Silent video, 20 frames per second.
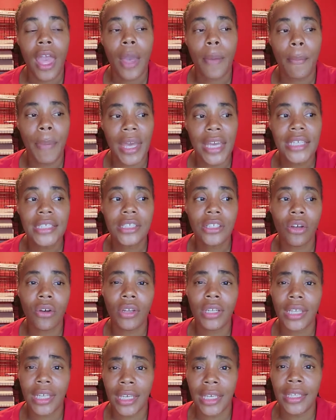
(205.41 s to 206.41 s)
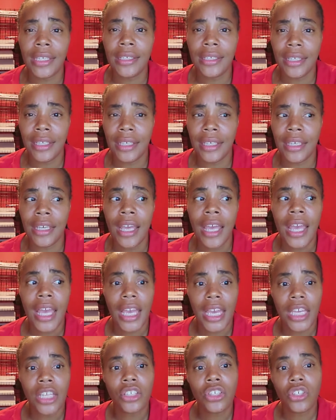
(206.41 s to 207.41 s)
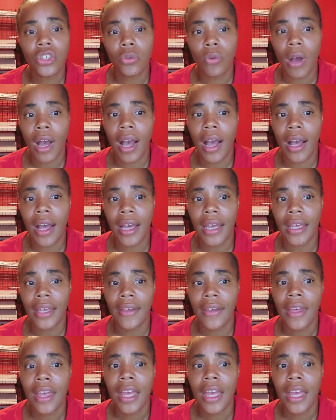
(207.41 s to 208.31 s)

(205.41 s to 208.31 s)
Based on NDNQI,